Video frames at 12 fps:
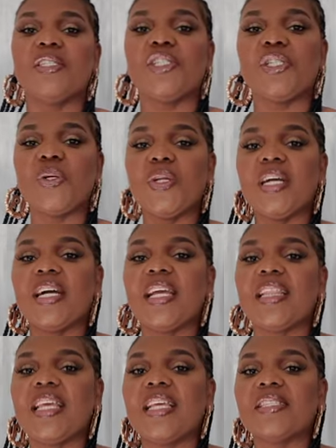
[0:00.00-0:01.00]
the shoulder i
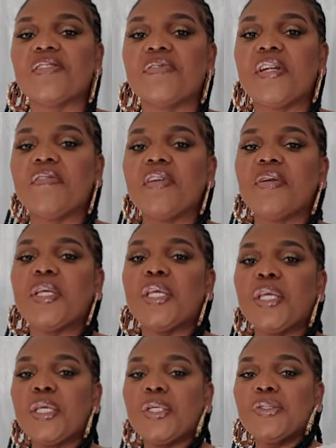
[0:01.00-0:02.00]
think it's very very
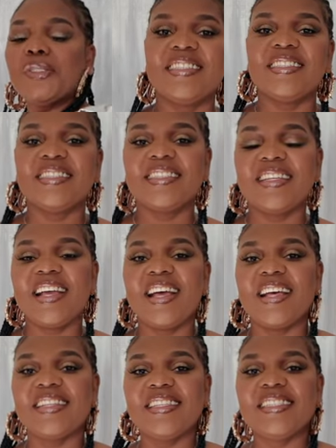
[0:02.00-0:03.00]
cute
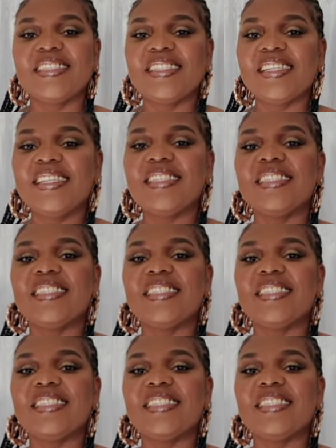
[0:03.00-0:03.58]
yeah this is it